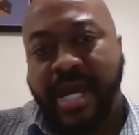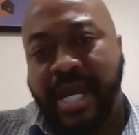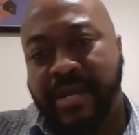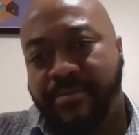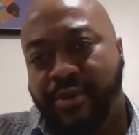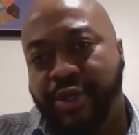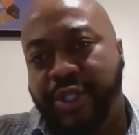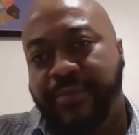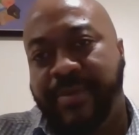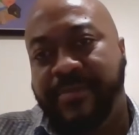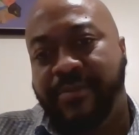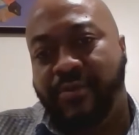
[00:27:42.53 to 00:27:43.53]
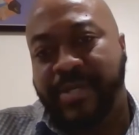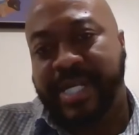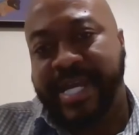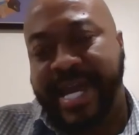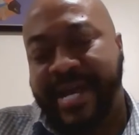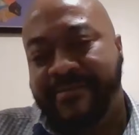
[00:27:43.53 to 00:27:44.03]
And most people, when
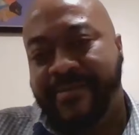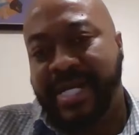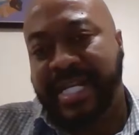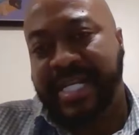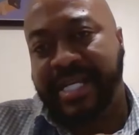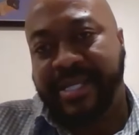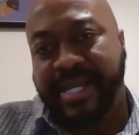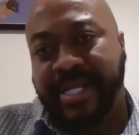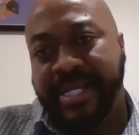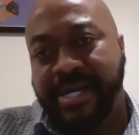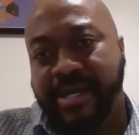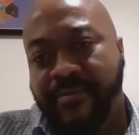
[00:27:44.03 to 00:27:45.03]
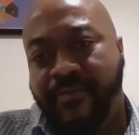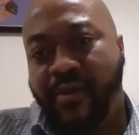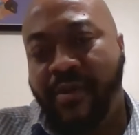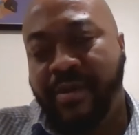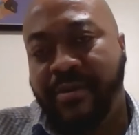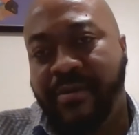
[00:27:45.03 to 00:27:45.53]
they have money, they think they are
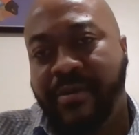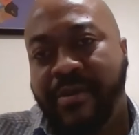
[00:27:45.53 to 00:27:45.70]
important,